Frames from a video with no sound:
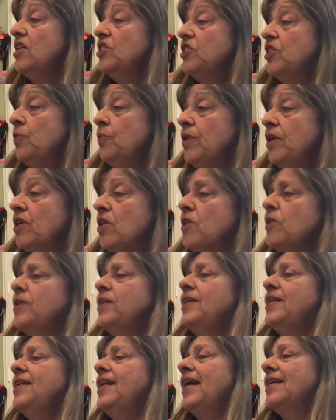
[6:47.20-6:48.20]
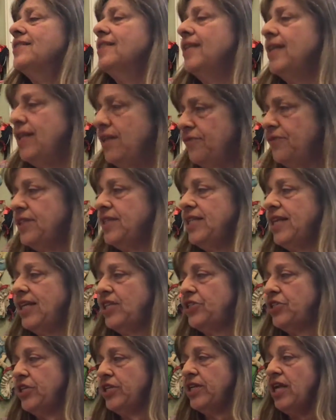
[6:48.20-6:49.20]
She regarded it as an
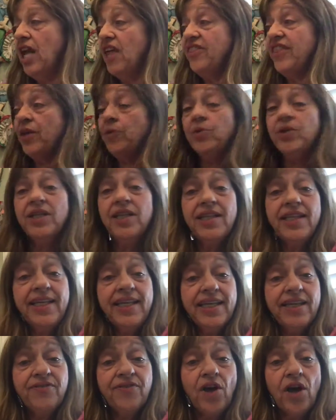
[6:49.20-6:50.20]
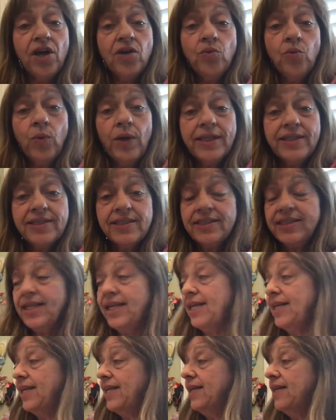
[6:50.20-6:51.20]
invitation. They would leave on
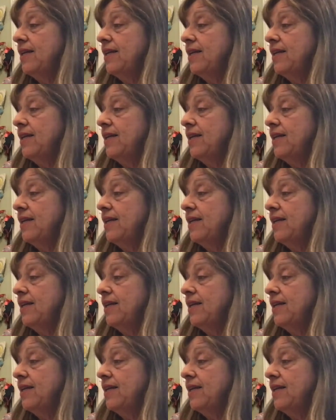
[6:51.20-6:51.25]
Wednesday.